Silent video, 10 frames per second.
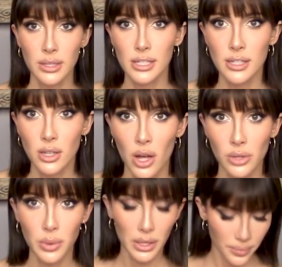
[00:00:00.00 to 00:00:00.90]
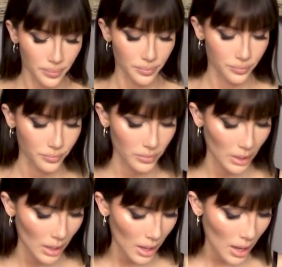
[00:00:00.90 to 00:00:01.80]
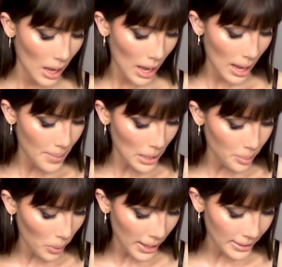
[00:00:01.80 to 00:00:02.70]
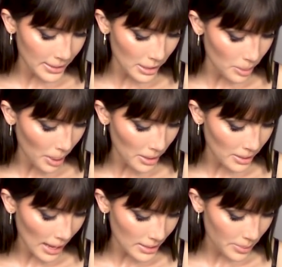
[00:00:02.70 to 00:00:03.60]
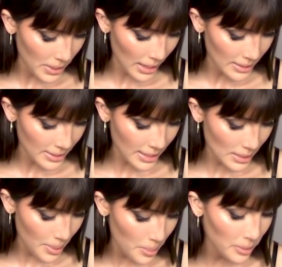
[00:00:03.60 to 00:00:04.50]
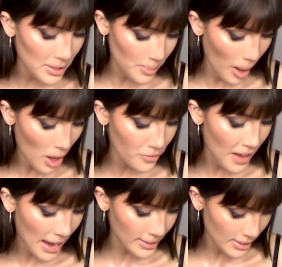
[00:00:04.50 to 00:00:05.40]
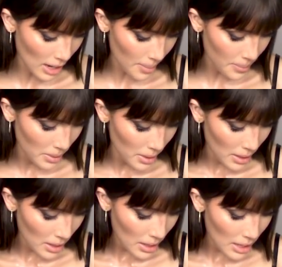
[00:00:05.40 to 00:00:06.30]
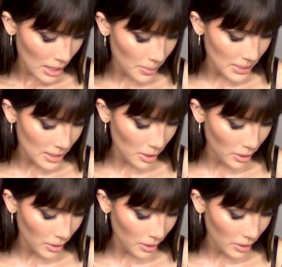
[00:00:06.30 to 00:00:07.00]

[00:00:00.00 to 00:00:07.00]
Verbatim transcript: this is a long one. I met a boy at a dinner party last weekend, six people, small, vaxxed up. He was the